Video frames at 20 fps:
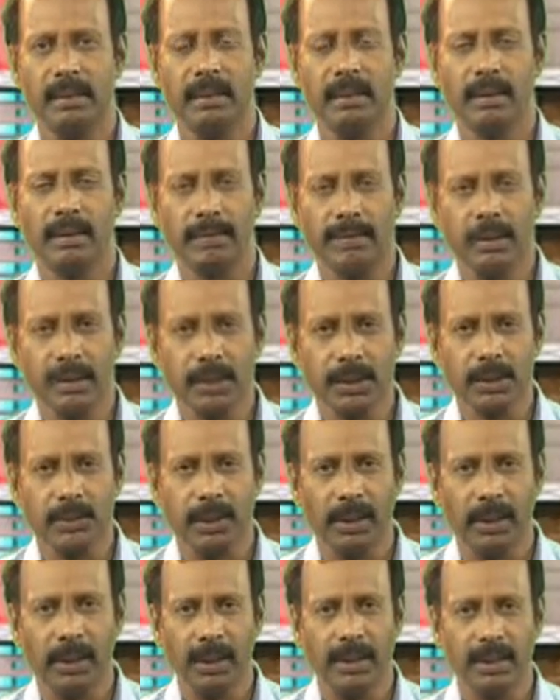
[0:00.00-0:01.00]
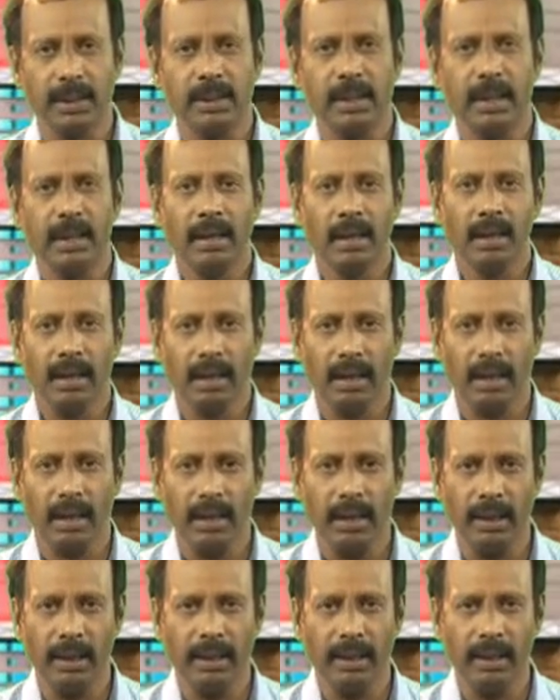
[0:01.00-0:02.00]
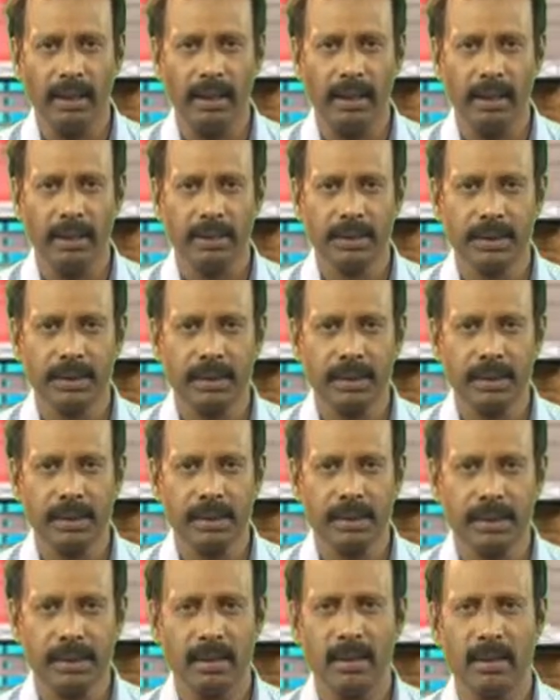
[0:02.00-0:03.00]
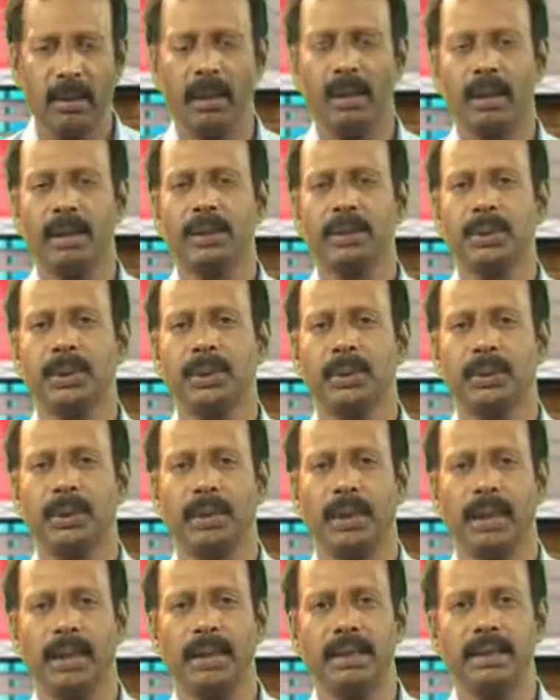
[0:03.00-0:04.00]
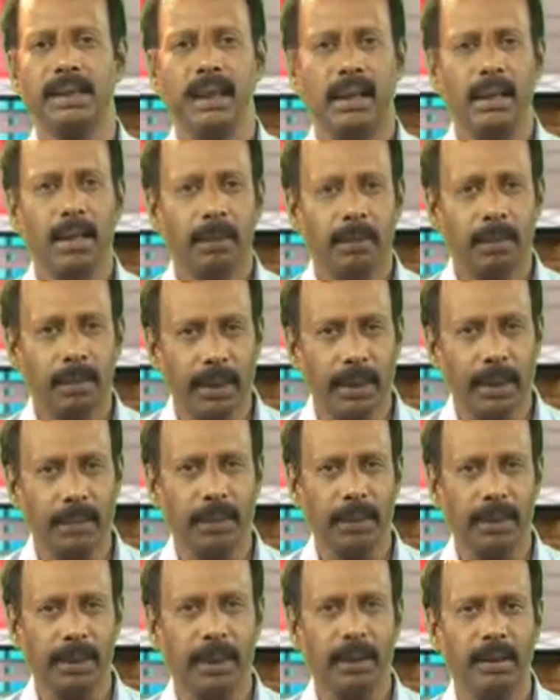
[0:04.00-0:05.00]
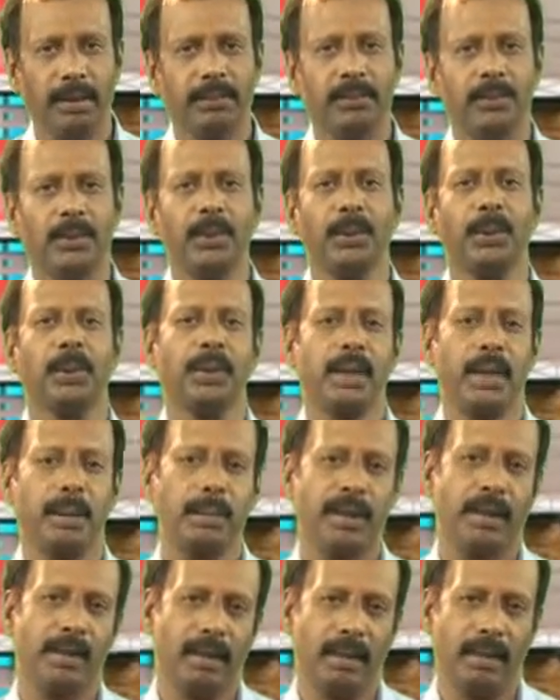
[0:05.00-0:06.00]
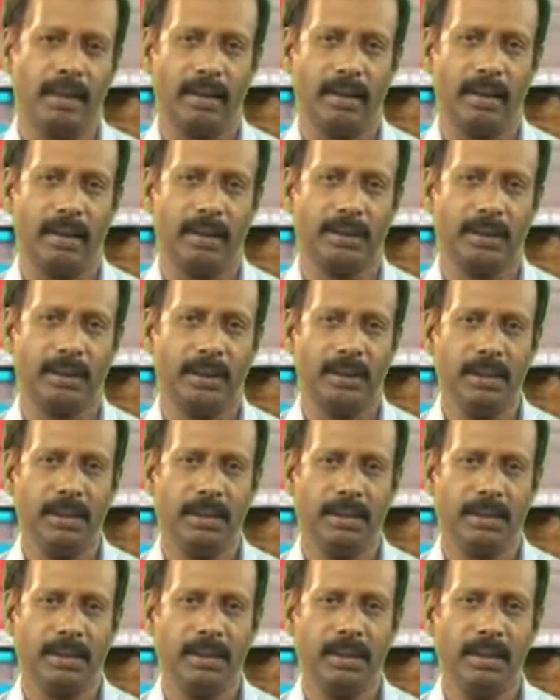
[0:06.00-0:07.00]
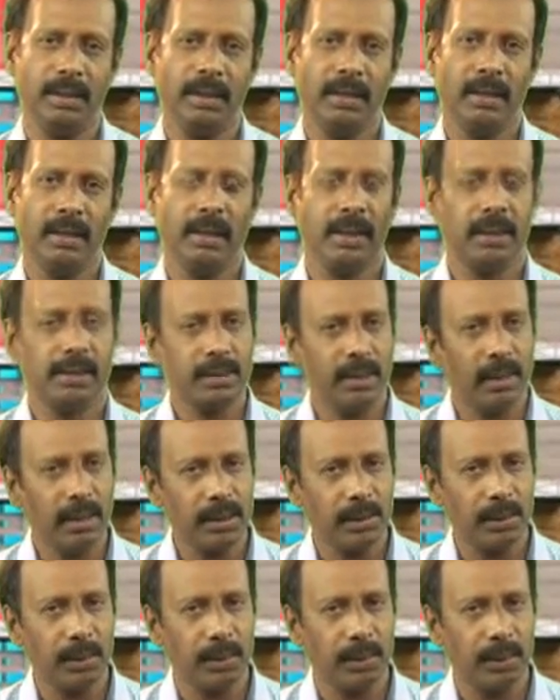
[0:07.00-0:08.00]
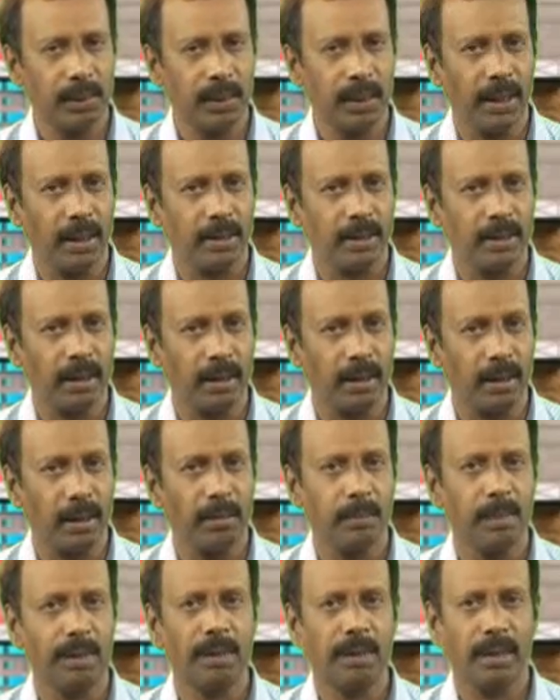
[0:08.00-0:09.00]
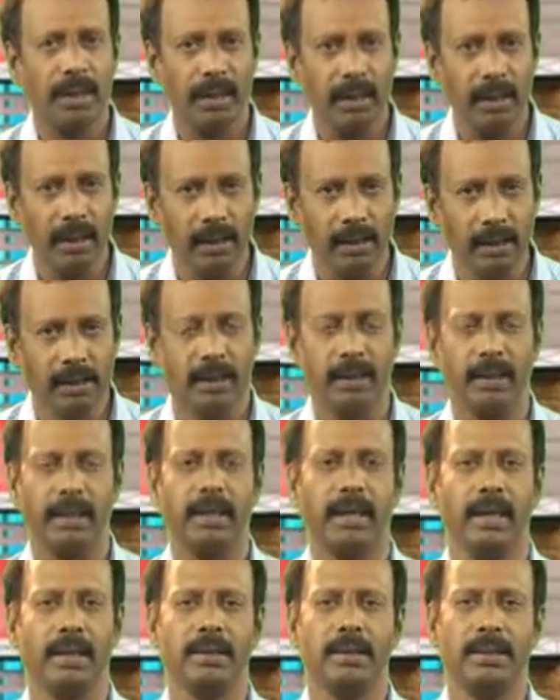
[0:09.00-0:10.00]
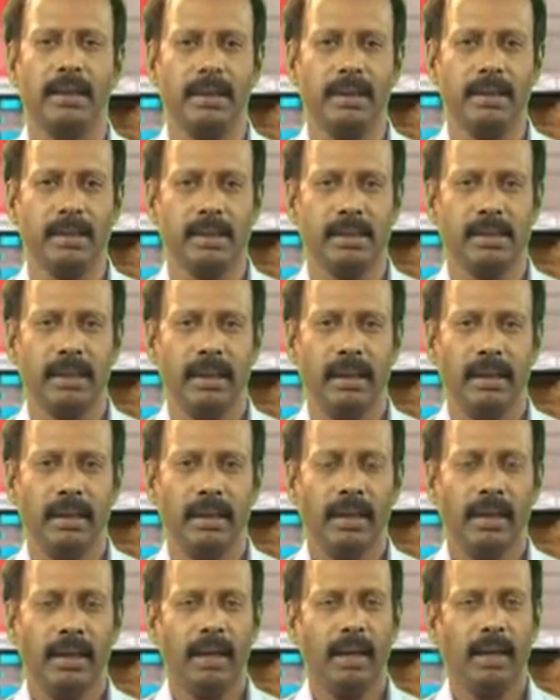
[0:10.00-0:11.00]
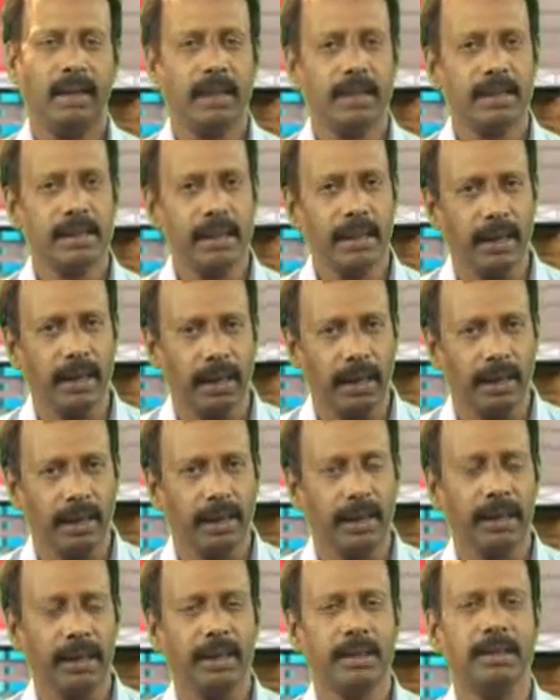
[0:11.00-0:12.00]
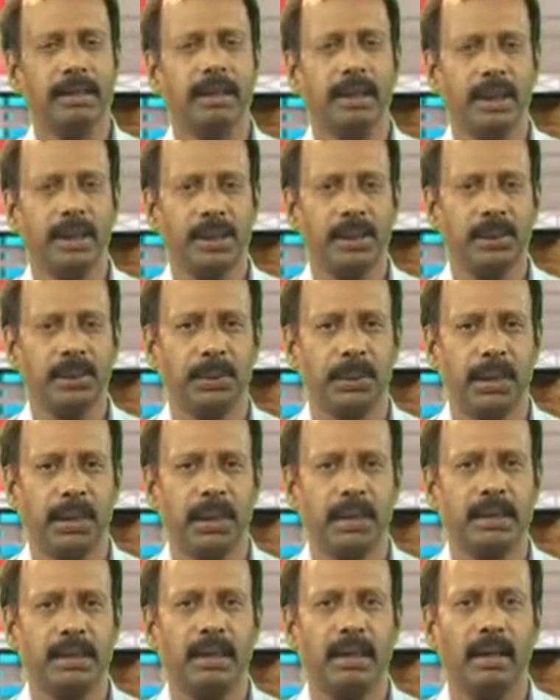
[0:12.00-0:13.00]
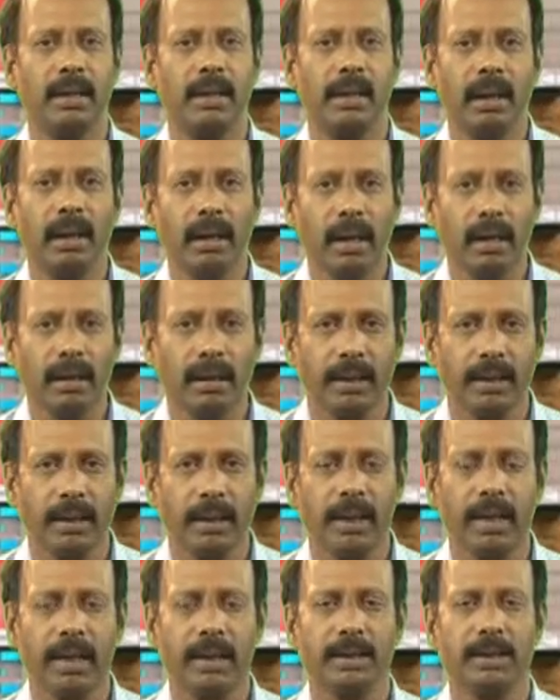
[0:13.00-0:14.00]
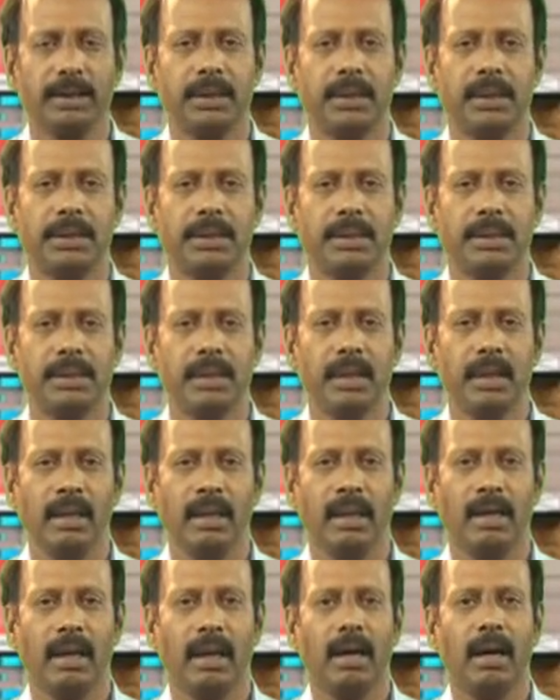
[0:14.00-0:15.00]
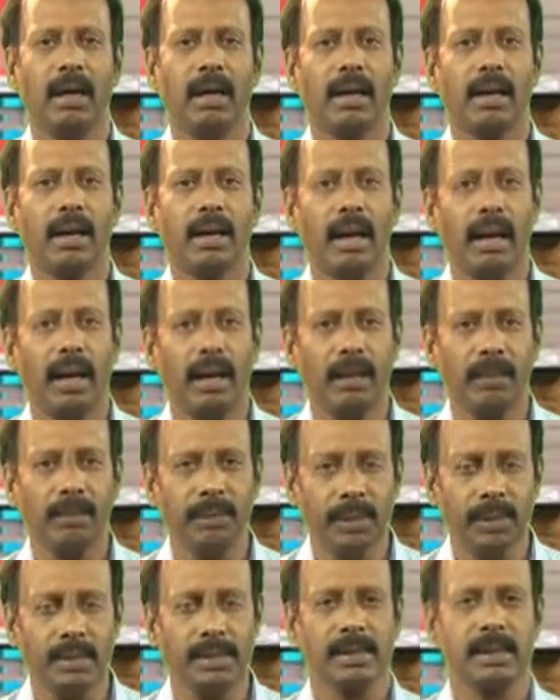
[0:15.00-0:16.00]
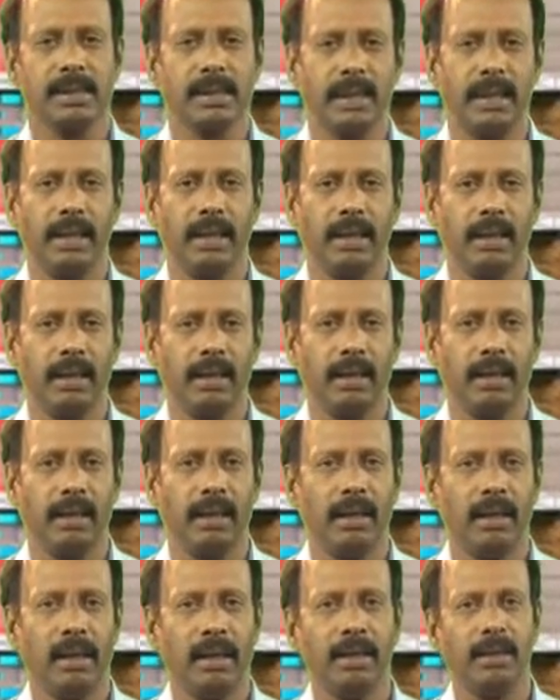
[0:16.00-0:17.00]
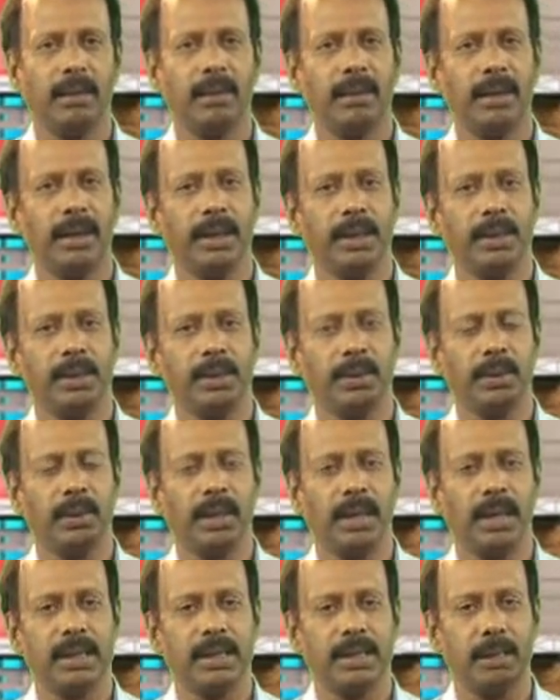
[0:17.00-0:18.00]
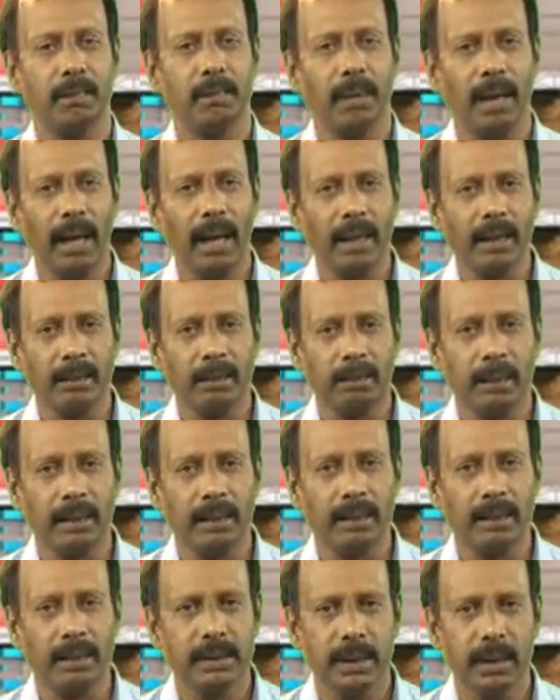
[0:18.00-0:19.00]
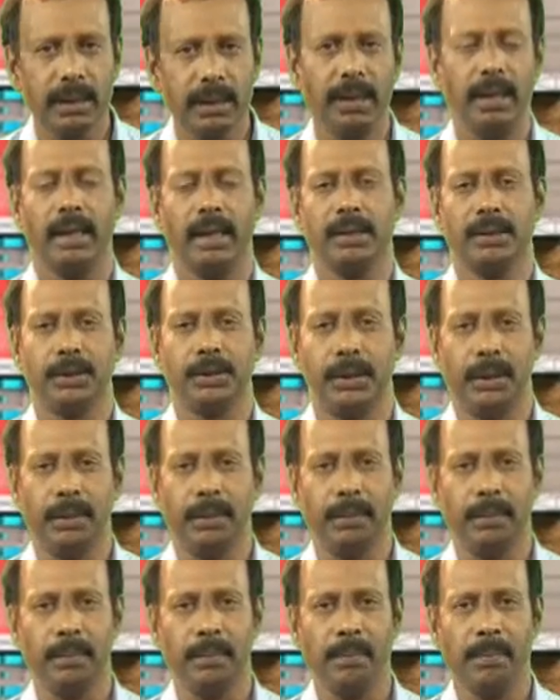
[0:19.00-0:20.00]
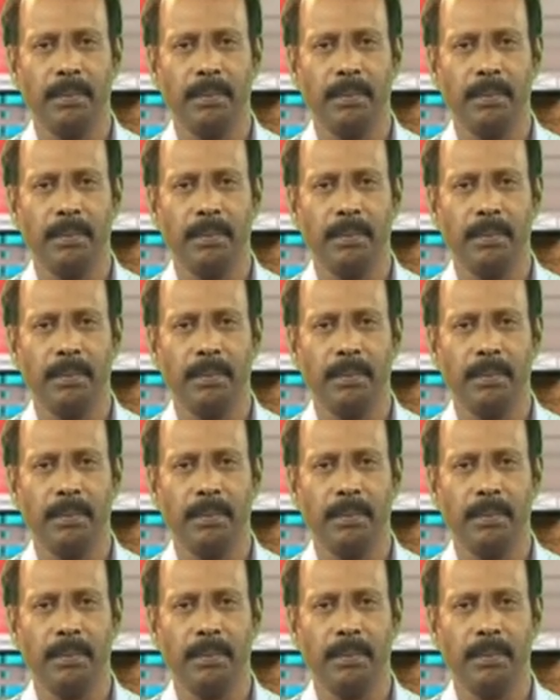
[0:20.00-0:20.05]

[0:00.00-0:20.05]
The first one is light reactions, also known as primary photochemical reactions. It is also known as Robert Hill's reactions, and the second reaction is known as dark reactions or Calvin's cycle, otherwise known as Blackman's reaction.